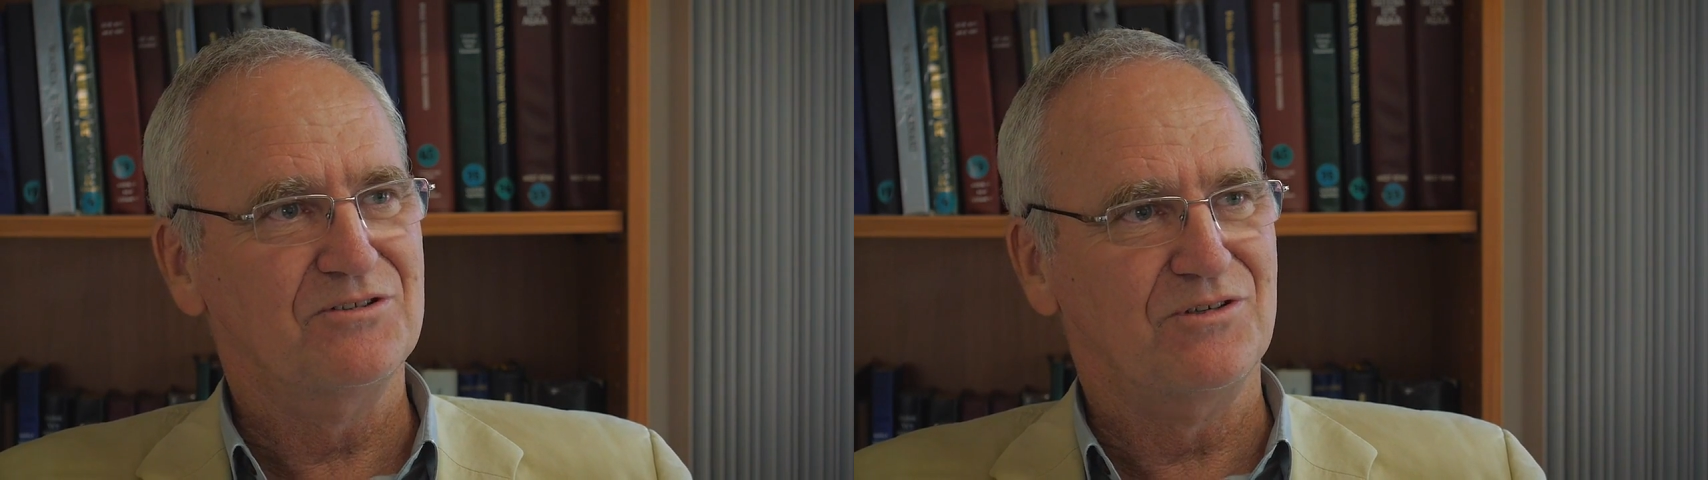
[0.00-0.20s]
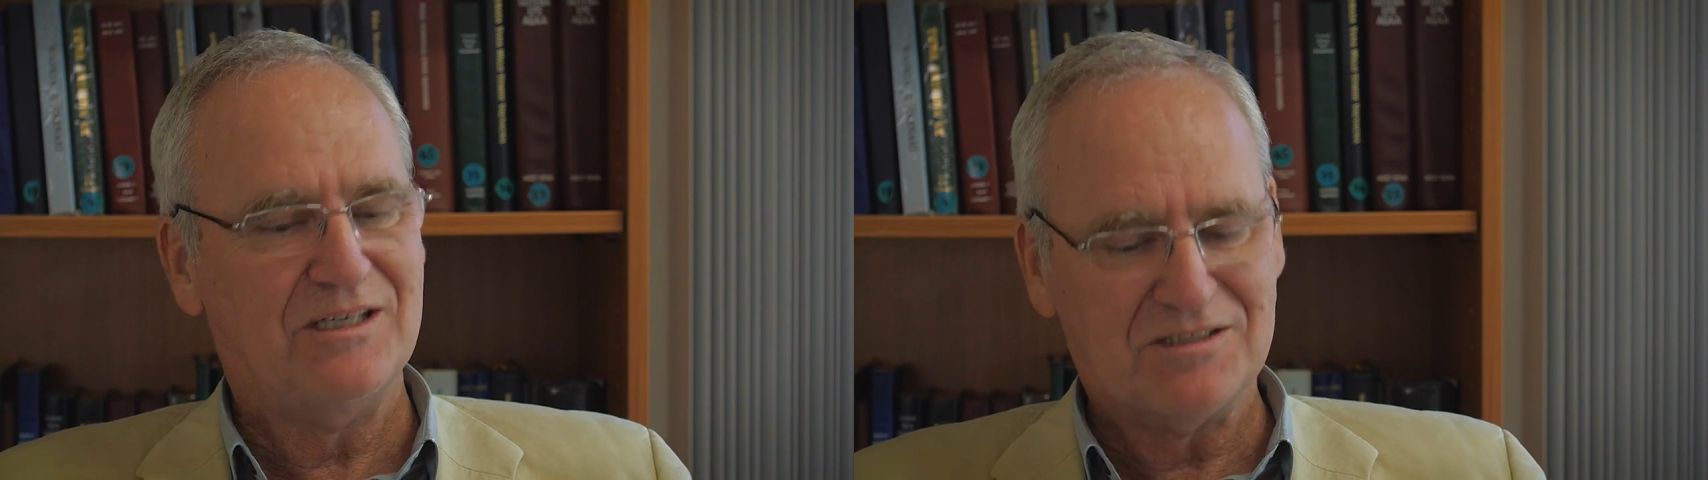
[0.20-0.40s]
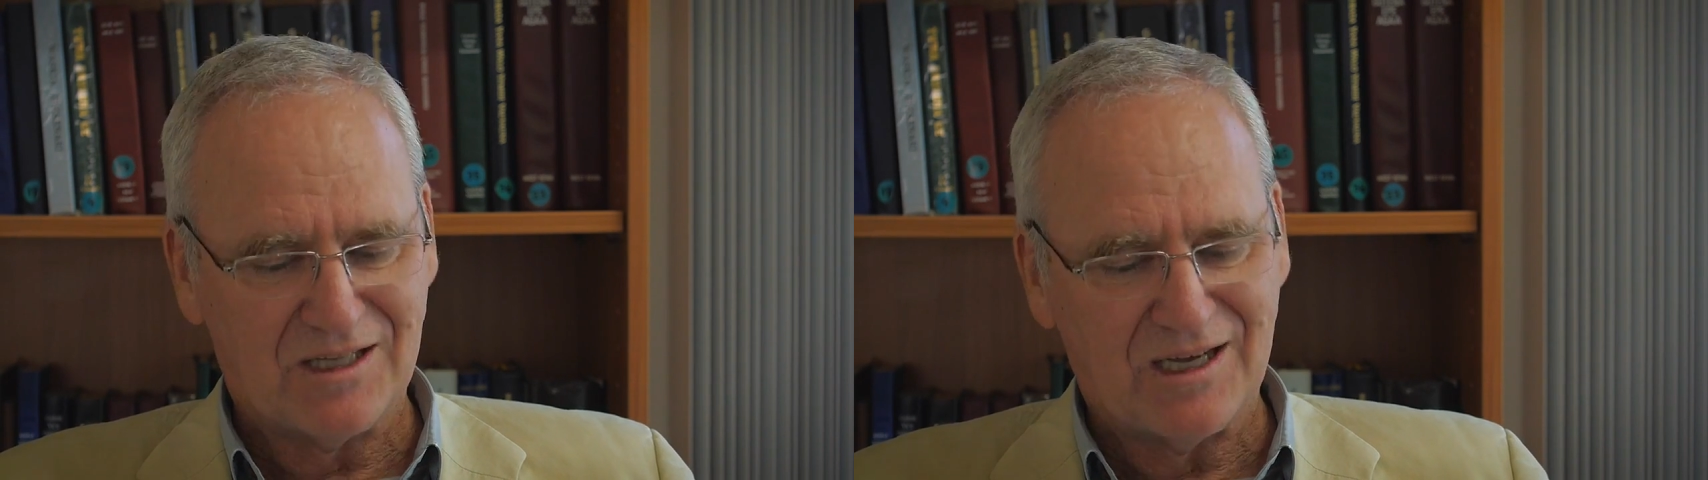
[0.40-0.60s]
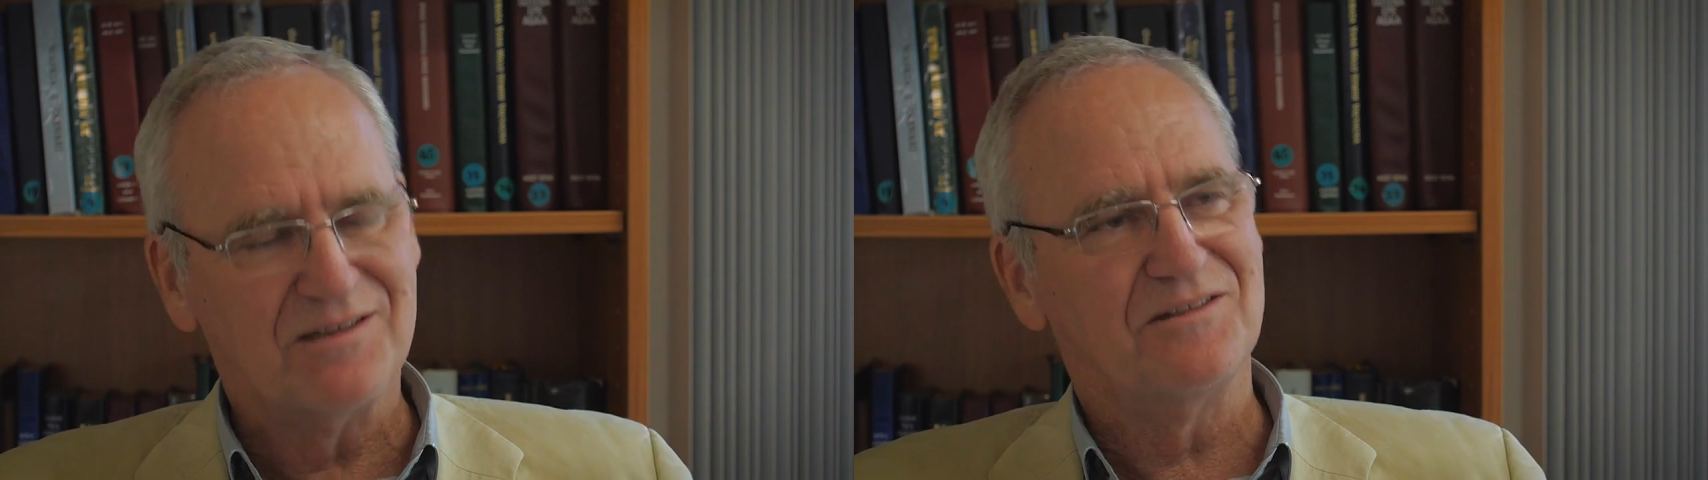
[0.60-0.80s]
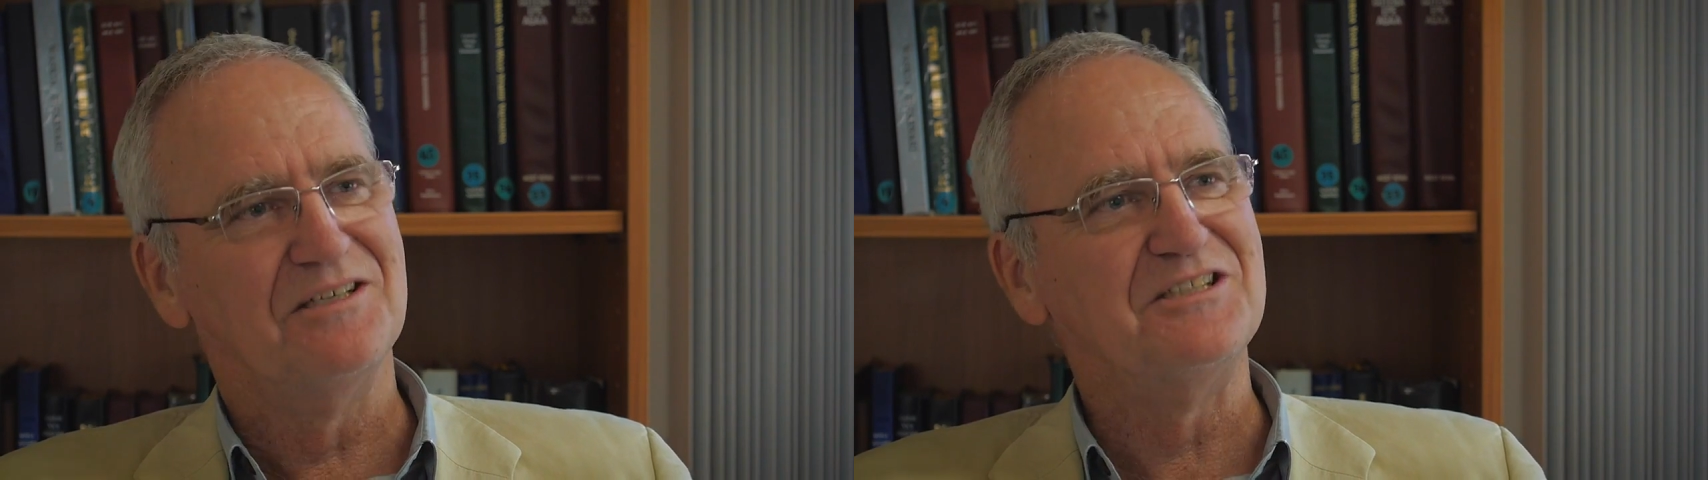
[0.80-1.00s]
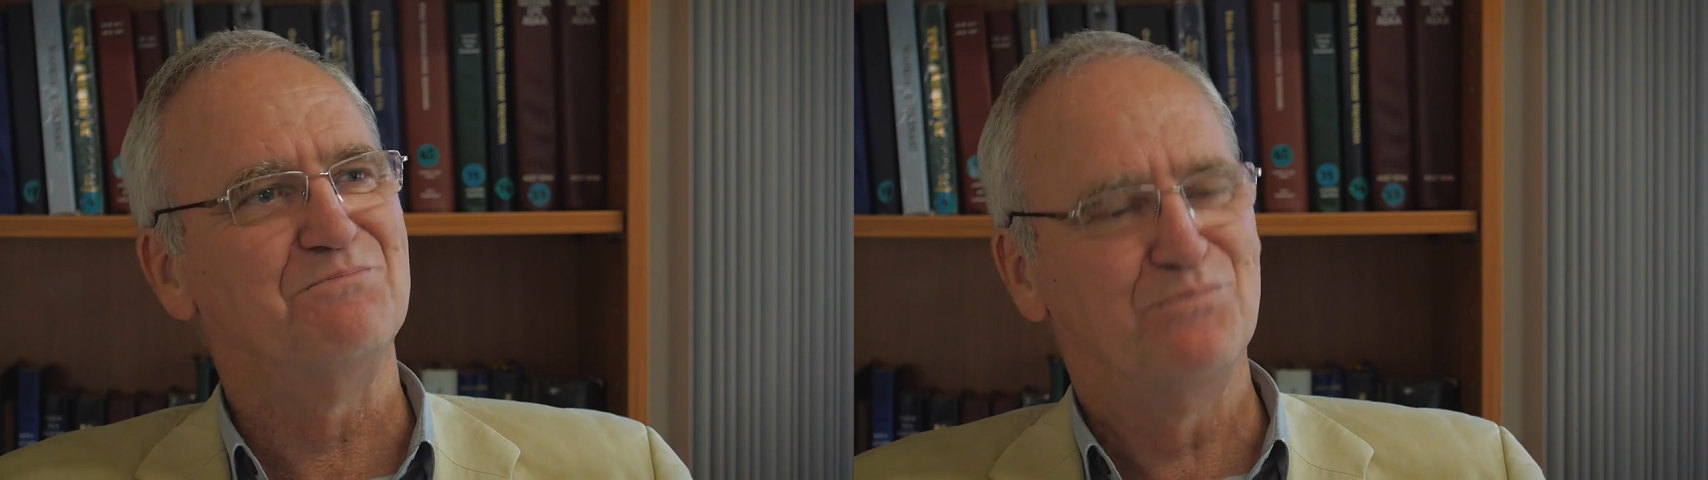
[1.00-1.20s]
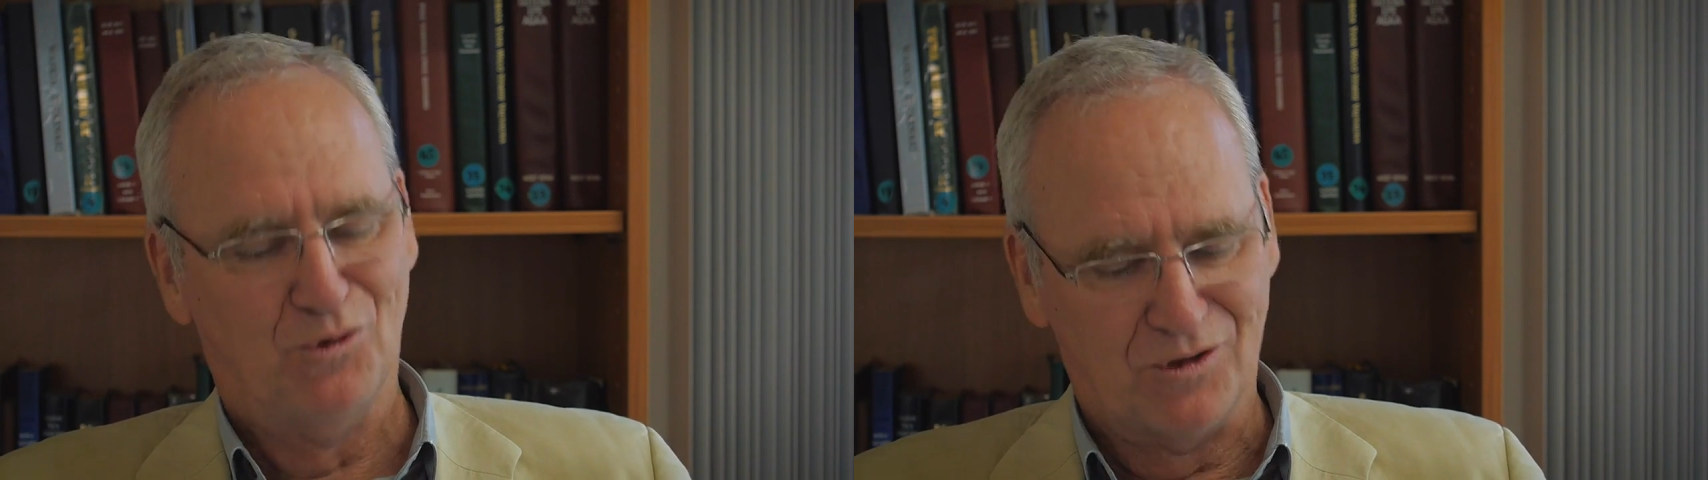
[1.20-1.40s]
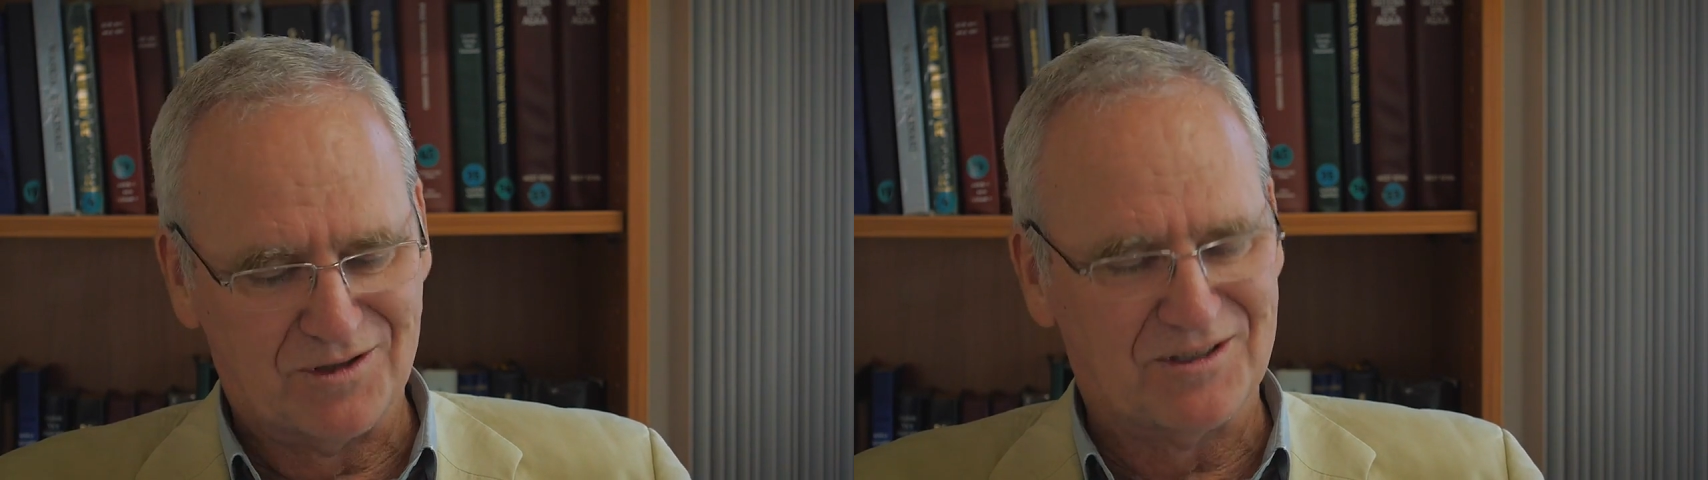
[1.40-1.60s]
translate this
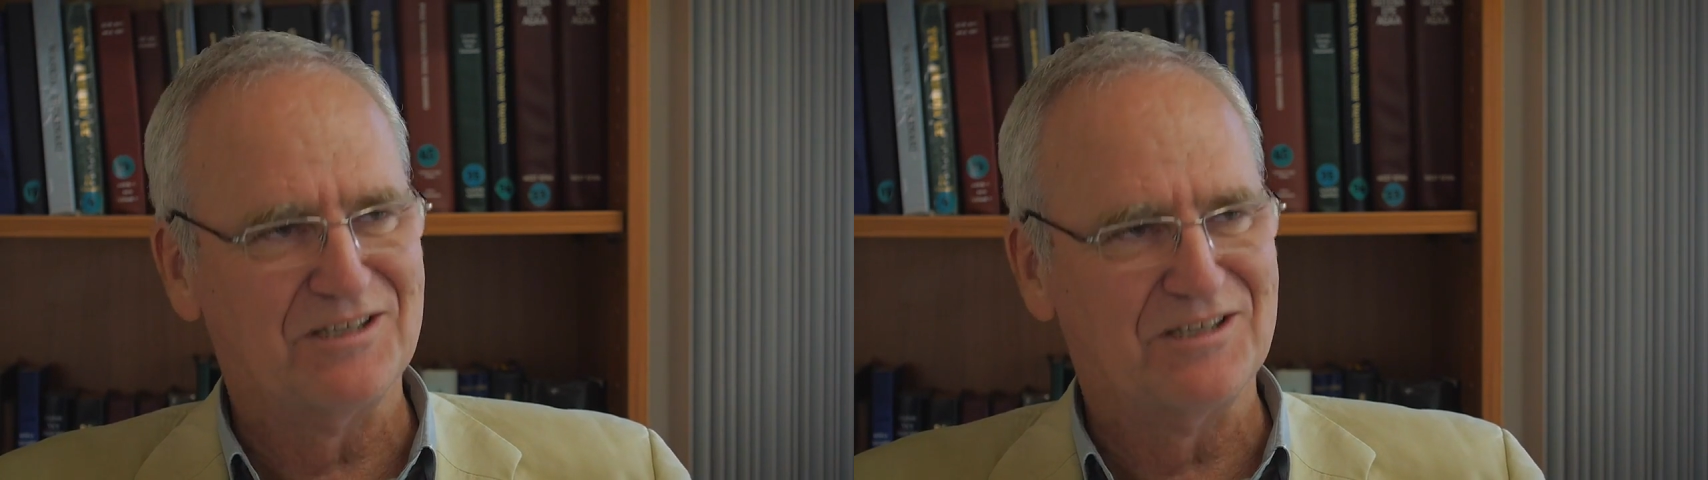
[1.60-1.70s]
book